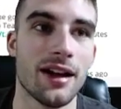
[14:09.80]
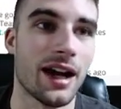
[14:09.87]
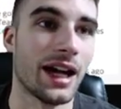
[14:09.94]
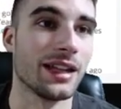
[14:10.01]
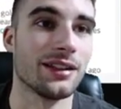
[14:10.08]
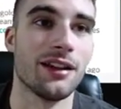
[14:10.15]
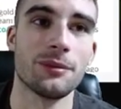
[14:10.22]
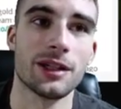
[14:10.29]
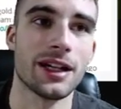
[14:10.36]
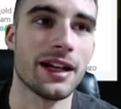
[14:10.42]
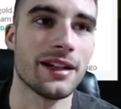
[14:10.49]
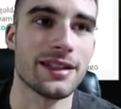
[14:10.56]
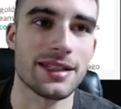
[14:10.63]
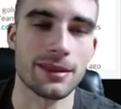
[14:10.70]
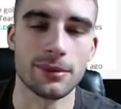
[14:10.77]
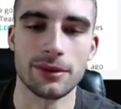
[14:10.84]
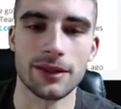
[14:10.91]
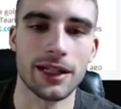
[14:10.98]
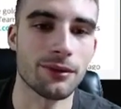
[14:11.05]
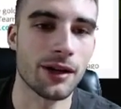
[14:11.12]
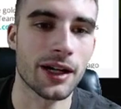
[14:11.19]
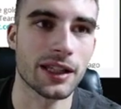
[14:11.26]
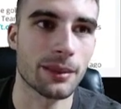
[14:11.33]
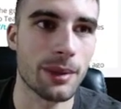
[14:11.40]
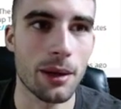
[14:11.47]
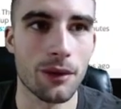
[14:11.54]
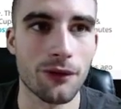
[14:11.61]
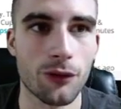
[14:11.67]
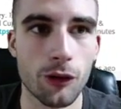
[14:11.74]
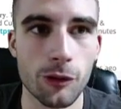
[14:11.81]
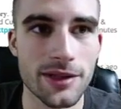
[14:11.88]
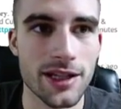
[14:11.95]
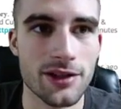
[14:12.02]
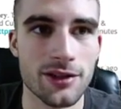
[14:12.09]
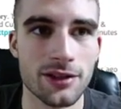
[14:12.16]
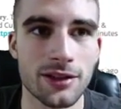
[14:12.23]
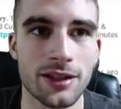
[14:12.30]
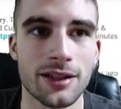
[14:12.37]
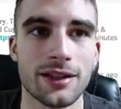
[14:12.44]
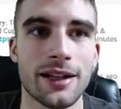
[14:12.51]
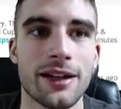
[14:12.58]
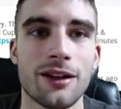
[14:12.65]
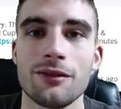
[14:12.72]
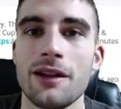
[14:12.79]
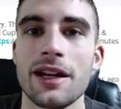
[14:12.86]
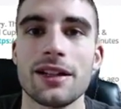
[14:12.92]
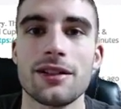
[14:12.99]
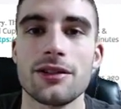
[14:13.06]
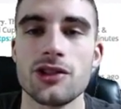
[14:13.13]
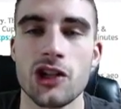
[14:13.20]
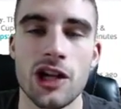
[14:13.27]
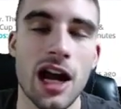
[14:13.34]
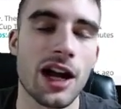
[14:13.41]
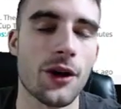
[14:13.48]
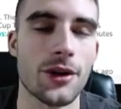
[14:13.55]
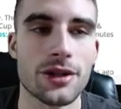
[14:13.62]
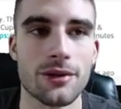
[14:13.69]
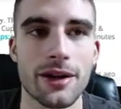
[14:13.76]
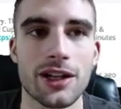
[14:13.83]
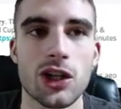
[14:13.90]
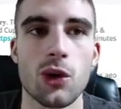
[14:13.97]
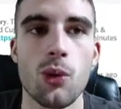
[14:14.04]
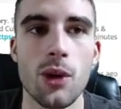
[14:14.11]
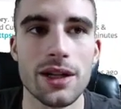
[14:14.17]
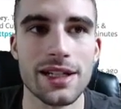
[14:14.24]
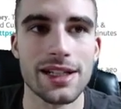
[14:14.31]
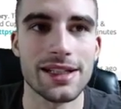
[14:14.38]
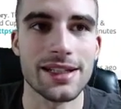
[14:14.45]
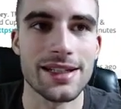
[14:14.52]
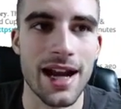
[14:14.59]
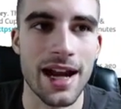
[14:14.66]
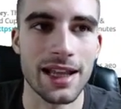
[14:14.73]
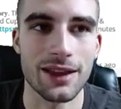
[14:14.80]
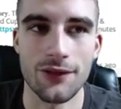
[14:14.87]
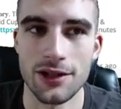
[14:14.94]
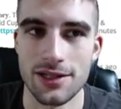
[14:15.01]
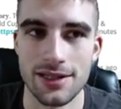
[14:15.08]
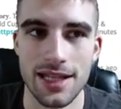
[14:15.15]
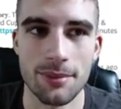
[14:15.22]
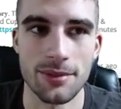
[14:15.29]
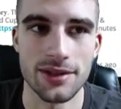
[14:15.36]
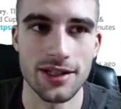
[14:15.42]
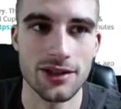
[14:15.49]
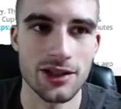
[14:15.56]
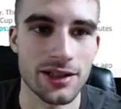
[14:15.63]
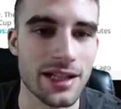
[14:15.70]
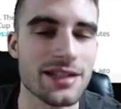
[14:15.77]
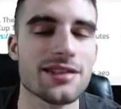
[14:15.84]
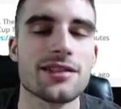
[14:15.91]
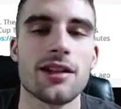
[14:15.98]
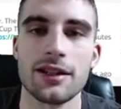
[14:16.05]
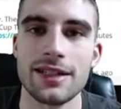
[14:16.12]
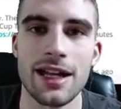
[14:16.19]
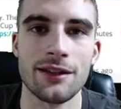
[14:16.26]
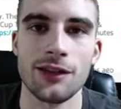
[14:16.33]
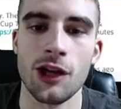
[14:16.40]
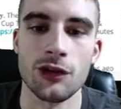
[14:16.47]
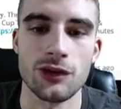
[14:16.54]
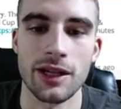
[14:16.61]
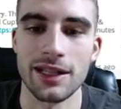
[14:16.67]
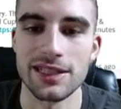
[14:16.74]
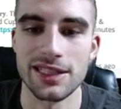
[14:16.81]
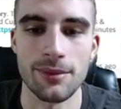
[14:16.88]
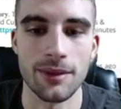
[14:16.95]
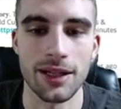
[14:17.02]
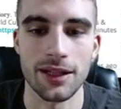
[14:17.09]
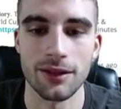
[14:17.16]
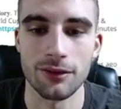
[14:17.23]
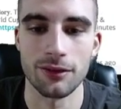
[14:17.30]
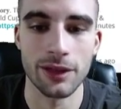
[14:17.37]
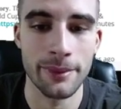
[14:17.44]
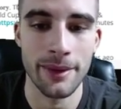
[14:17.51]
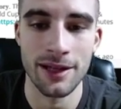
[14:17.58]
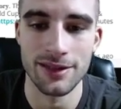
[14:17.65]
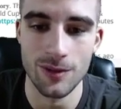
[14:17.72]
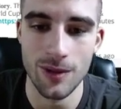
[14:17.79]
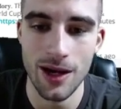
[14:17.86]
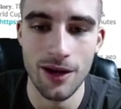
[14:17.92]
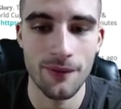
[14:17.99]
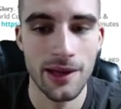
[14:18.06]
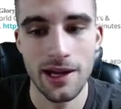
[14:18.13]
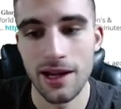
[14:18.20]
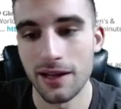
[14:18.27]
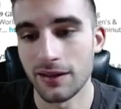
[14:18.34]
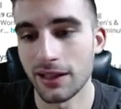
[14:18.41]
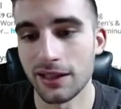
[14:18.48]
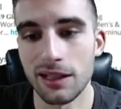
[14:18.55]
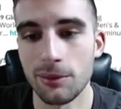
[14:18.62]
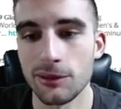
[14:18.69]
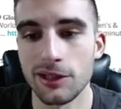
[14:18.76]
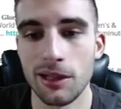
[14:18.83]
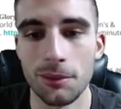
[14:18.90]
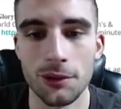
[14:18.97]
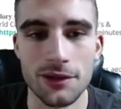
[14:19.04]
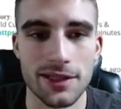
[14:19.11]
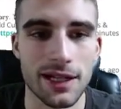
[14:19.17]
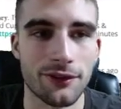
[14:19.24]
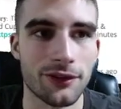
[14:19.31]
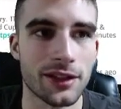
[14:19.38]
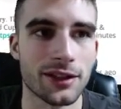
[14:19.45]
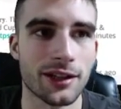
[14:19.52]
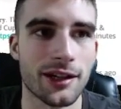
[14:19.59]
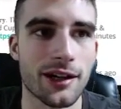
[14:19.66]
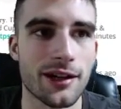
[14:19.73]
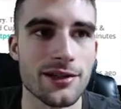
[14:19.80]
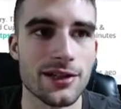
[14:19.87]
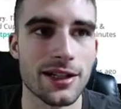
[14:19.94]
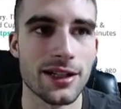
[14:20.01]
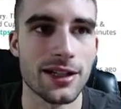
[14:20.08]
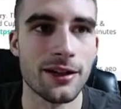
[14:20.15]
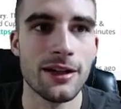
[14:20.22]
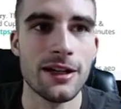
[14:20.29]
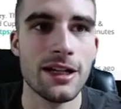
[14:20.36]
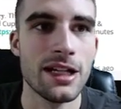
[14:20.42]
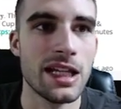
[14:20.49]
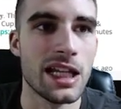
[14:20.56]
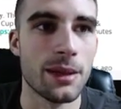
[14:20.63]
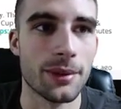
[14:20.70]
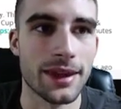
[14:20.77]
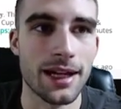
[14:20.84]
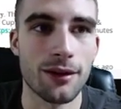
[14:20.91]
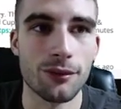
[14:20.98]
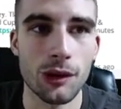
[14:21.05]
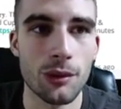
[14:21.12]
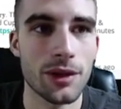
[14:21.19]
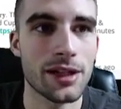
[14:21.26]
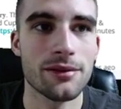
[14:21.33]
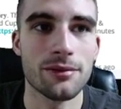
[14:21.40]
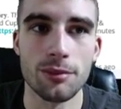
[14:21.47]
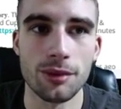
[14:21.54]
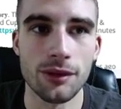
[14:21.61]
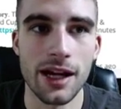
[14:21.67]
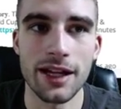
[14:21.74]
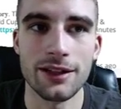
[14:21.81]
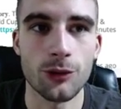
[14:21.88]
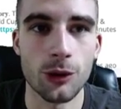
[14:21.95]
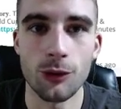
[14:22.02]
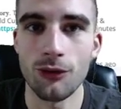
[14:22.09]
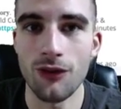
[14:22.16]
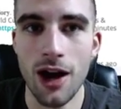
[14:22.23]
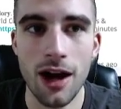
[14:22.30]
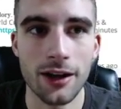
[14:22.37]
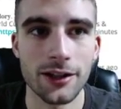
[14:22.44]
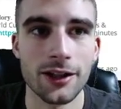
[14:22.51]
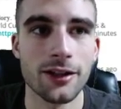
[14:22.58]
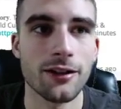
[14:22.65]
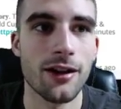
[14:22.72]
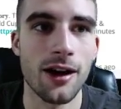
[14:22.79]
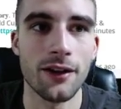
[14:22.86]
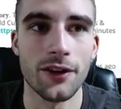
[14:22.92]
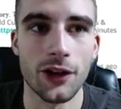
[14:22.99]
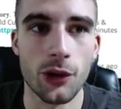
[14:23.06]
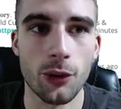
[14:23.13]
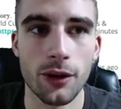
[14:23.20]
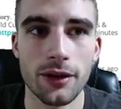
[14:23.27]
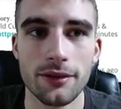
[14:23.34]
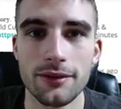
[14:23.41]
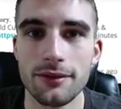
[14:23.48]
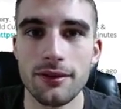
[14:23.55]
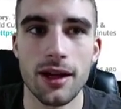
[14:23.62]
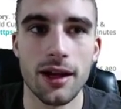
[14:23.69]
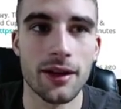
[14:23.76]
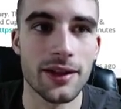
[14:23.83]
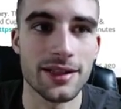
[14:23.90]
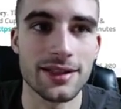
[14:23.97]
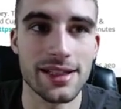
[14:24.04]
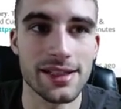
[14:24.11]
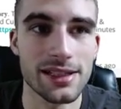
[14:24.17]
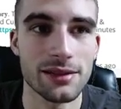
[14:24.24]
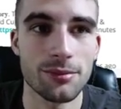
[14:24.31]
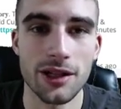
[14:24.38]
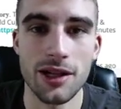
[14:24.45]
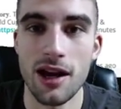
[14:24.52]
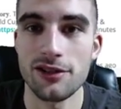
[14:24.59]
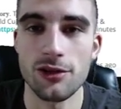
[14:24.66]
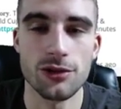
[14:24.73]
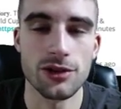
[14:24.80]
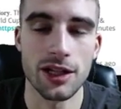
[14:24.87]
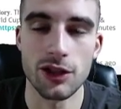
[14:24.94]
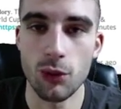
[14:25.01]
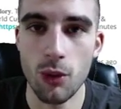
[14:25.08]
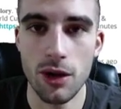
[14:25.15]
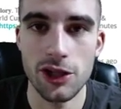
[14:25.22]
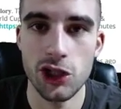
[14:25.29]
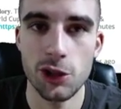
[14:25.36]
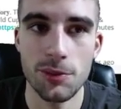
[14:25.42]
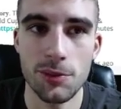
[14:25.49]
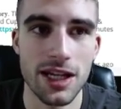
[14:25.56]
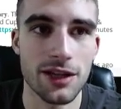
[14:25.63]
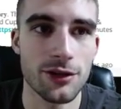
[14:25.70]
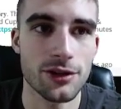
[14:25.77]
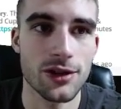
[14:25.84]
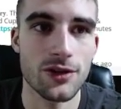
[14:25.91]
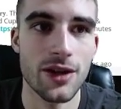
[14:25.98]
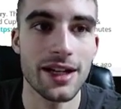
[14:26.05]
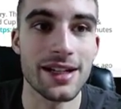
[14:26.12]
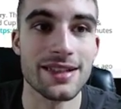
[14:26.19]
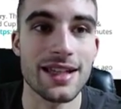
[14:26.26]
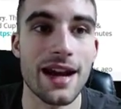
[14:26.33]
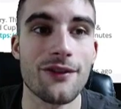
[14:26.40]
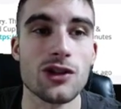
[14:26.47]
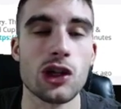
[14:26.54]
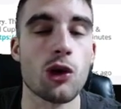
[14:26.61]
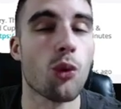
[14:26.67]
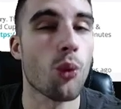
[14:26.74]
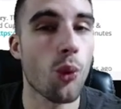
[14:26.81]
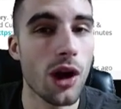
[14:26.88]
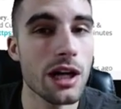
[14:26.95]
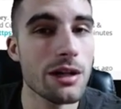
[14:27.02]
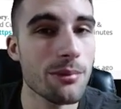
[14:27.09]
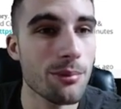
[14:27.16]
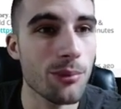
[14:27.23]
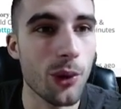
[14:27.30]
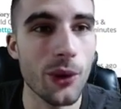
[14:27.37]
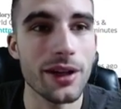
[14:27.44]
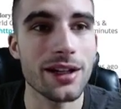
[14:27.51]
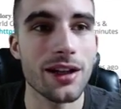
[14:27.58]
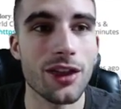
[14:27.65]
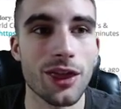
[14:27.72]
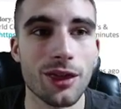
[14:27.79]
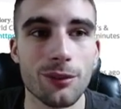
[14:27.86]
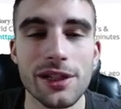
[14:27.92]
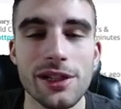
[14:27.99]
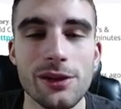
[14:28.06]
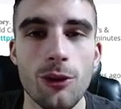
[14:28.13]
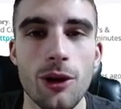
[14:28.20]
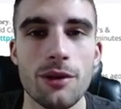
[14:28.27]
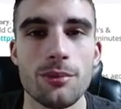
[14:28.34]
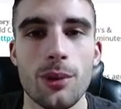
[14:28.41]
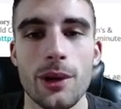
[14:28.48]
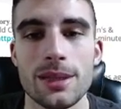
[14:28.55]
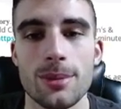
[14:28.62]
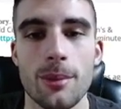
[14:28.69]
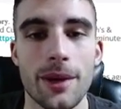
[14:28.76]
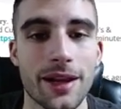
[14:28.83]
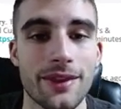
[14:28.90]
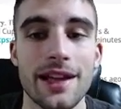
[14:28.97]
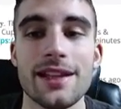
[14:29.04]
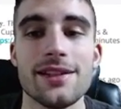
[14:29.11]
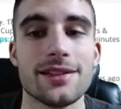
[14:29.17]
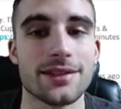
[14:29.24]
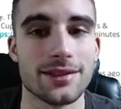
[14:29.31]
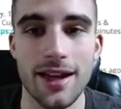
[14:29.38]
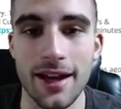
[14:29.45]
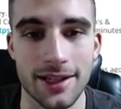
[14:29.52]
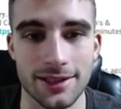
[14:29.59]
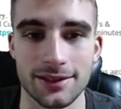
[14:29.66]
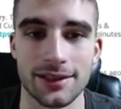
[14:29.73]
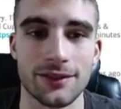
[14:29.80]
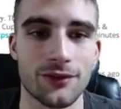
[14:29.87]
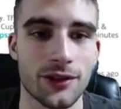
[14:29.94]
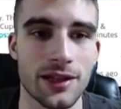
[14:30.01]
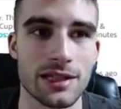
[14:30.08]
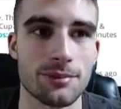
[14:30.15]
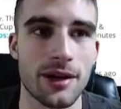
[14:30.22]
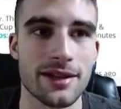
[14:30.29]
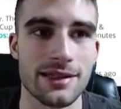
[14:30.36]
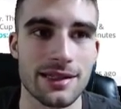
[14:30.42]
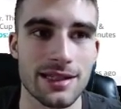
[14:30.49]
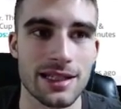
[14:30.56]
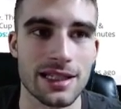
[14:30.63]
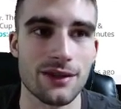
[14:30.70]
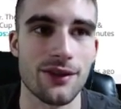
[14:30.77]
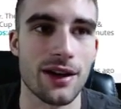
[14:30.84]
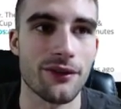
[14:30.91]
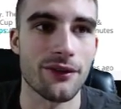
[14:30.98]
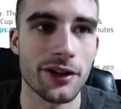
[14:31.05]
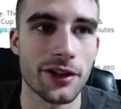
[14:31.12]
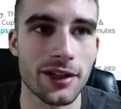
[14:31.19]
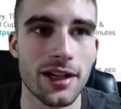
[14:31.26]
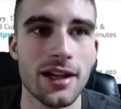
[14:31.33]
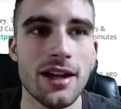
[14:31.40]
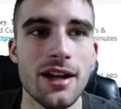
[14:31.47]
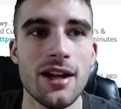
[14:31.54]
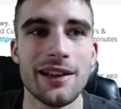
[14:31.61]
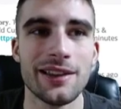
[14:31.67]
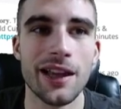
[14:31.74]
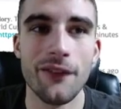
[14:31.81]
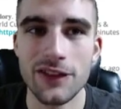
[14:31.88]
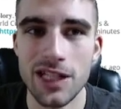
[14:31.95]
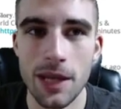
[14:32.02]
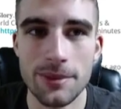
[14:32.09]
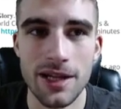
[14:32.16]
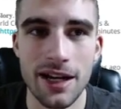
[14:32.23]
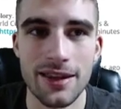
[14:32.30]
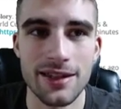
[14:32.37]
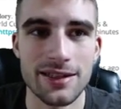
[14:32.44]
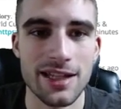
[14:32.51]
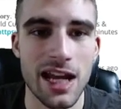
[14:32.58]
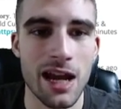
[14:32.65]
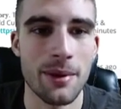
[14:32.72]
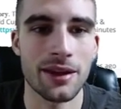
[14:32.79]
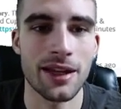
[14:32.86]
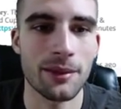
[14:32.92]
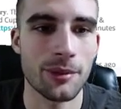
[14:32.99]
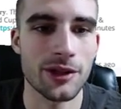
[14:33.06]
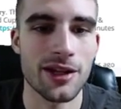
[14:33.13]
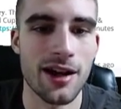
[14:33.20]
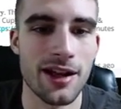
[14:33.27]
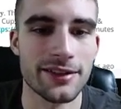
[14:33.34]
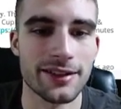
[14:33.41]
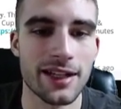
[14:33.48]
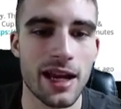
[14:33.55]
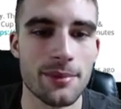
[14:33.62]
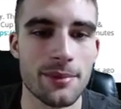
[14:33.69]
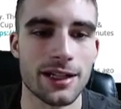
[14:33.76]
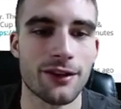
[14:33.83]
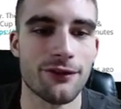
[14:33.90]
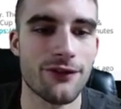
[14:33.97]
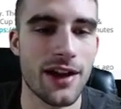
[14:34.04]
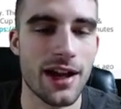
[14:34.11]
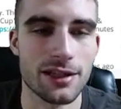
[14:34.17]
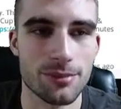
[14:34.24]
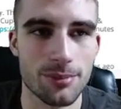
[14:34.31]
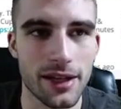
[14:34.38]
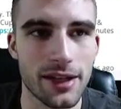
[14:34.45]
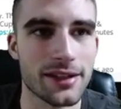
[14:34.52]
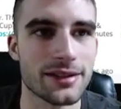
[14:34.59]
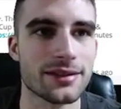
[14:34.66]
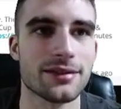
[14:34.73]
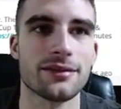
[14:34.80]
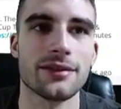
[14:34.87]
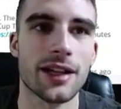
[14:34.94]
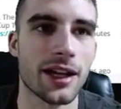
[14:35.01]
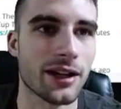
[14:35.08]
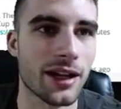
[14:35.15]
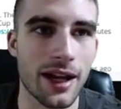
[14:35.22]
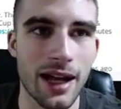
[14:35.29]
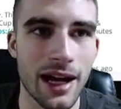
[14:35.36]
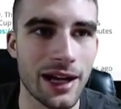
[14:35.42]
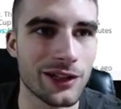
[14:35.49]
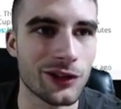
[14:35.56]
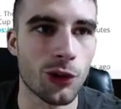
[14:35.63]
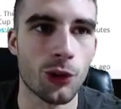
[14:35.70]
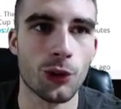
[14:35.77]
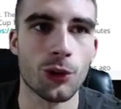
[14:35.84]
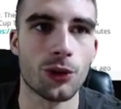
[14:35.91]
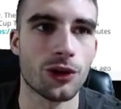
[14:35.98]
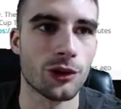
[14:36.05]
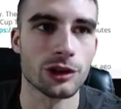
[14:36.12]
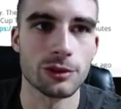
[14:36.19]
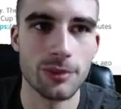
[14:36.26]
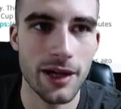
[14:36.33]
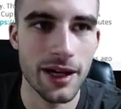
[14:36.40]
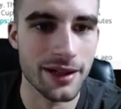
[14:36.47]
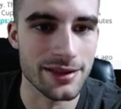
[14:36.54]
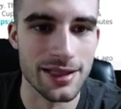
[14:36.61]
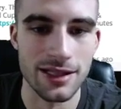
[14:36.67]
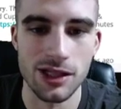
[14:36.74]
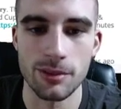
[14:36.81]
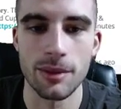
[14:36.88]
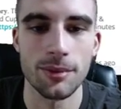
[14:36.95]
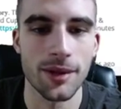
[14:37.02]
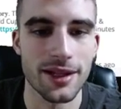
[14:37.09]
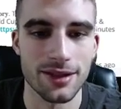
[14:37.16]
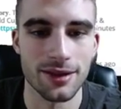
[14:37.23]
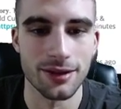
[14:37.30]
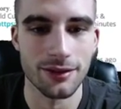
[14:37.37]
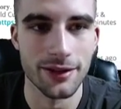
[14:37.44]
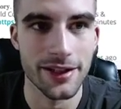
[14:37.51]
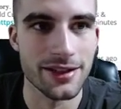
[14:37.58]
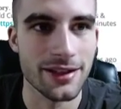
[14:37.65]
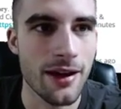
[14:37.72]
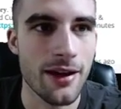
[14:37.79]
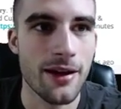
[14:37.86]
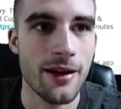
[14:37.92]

I love him tonight. He's going to get run at the power forward position, and they are ranked. Chicago is ranked 29th versus that position. They suck down low, so I could see him getting rebounds as well. I think a double double is definitely in the cards here. And without Rui, Bryant, or Wagner on the court, this season, Bertans has a 22% usage rate and is averaging 1.31 points per minute. That is excellent for this price of 6,500. Love his upside in this game. I like Bertans in games that are fast paced. You know, got a high total, close spread because he should be blazing threes.